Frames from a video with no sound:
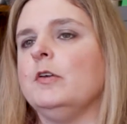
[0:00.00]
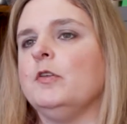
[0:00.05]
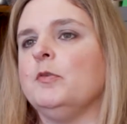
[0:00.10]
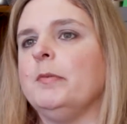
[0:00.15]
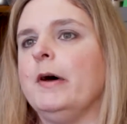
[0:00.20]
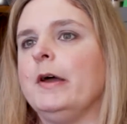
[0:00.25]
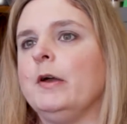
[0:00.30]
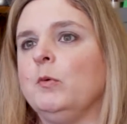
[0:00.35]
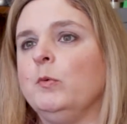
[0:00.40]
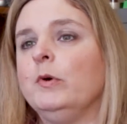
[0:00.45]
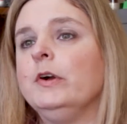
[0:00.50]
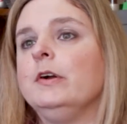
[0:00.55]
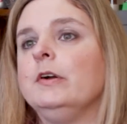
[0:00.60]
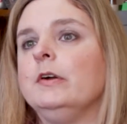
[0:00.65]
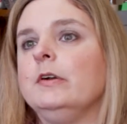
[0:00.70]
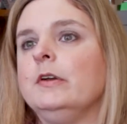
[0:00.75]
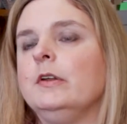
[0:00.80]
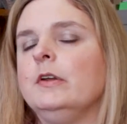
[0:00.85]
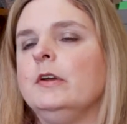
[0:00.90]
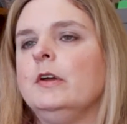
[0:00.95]
is by a
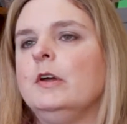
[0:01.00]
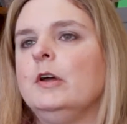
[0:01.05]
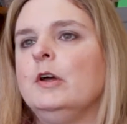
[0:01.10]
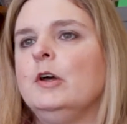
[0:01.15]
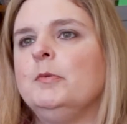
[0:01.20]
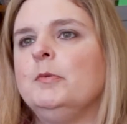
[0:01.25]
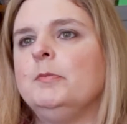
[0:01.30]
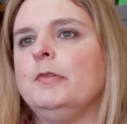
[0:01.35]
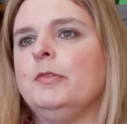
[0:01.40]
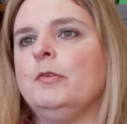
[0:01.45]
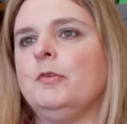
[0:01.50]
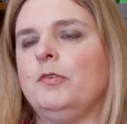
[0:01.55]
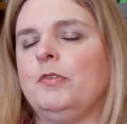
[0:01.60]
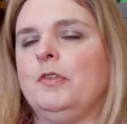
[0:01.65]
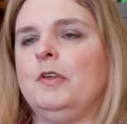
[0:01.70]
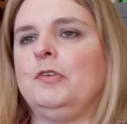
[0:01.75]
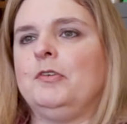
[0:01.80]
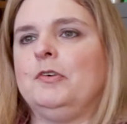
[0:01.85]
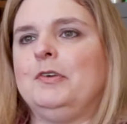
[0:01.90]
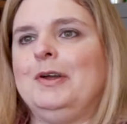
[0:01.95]
word, but those
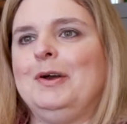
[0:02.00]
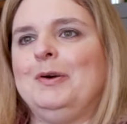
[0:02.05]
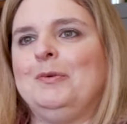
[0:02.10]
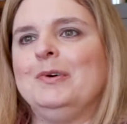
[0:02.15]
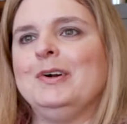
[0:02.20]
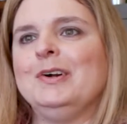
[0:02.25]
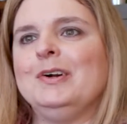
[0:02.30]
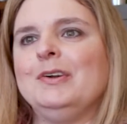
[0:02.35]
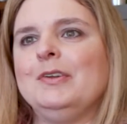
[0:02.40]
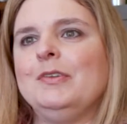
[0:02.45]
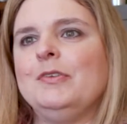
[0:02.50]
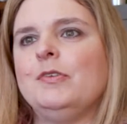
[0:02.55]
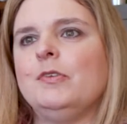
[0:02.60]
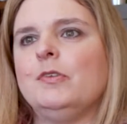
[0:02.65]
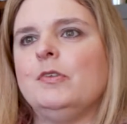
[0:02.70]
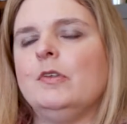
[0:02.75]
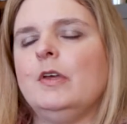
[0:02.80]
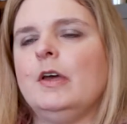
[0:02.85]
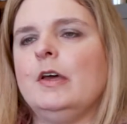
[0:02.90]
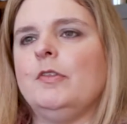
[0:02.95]
things are not
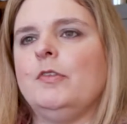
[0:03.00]
words.